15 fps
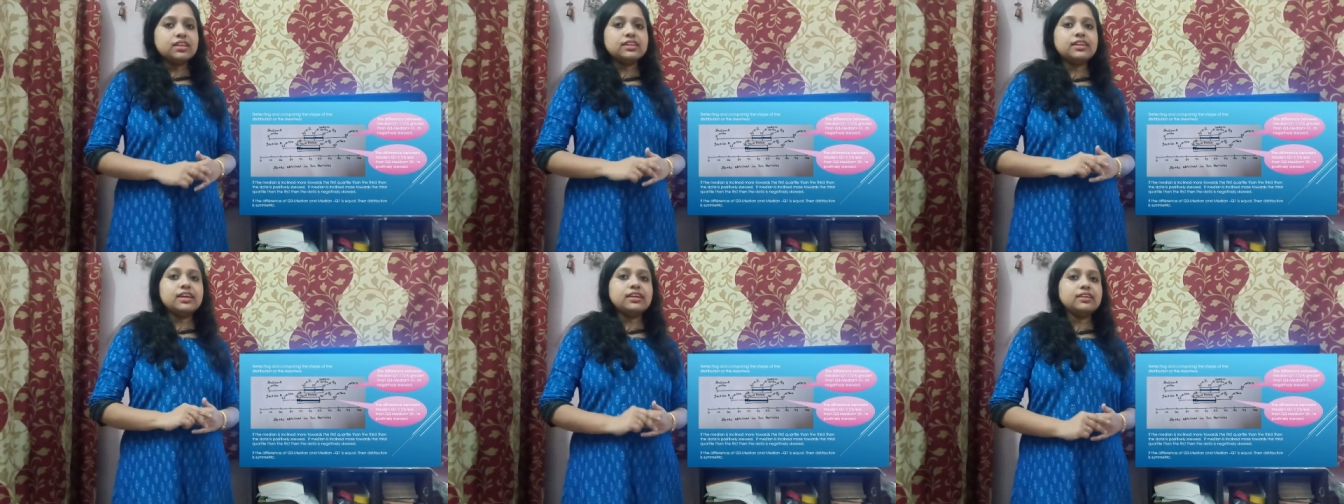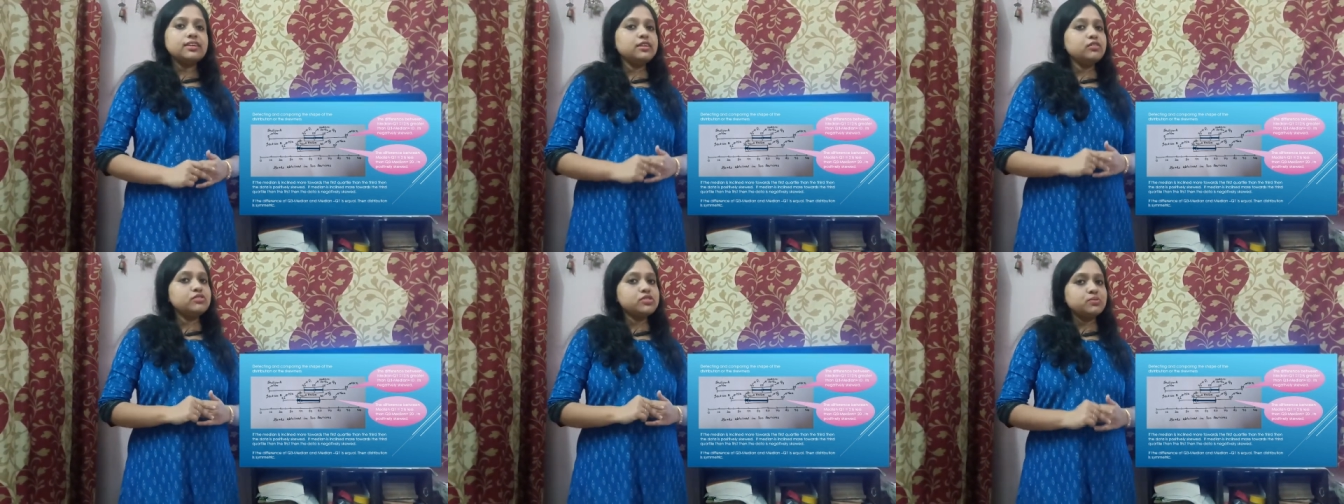then the
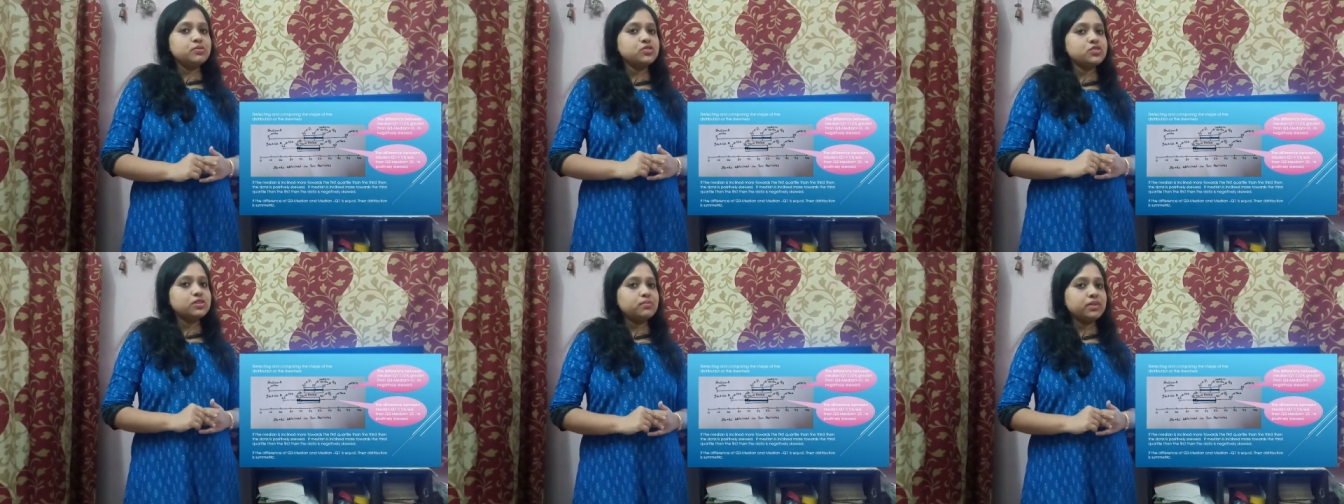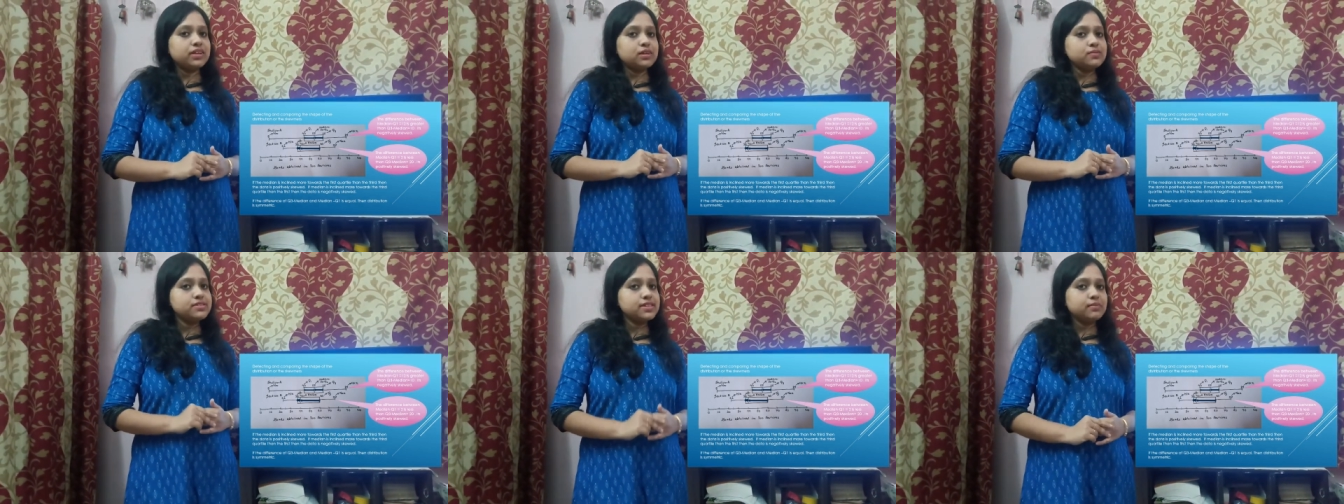distribution
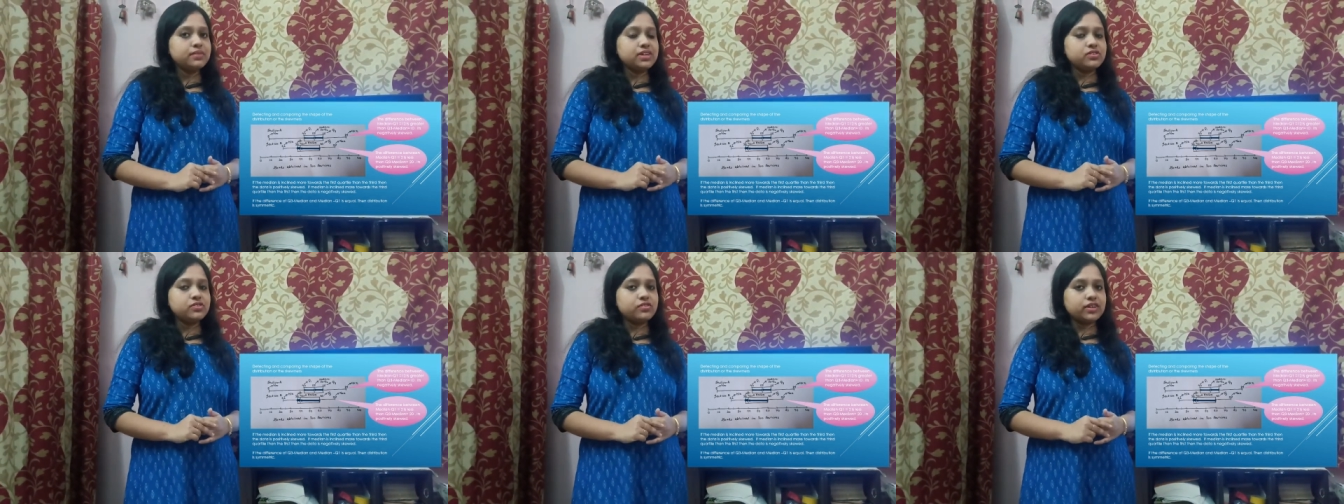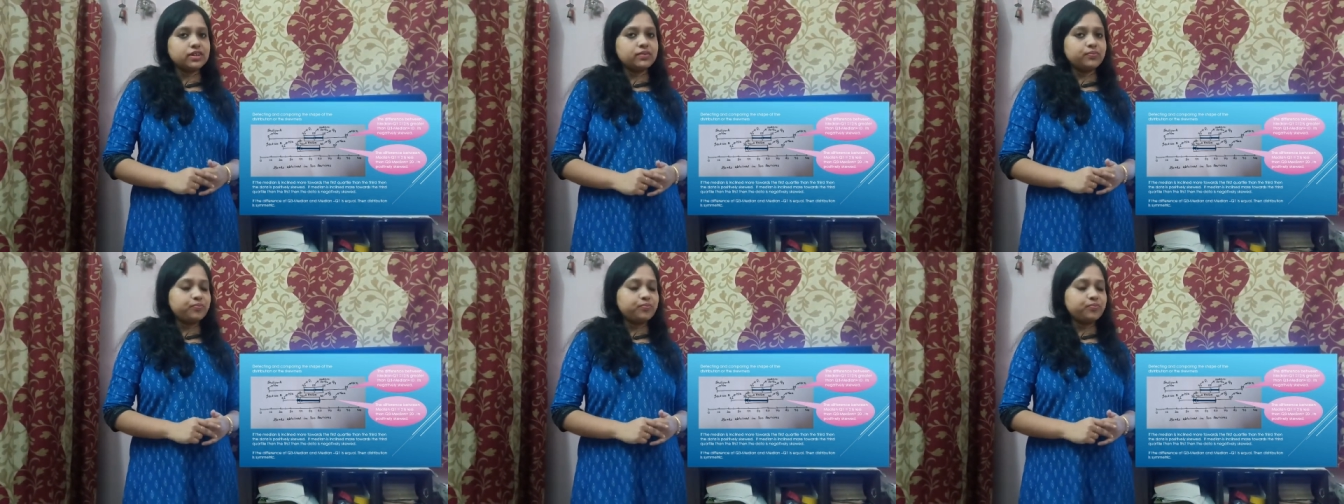becomes symmetry.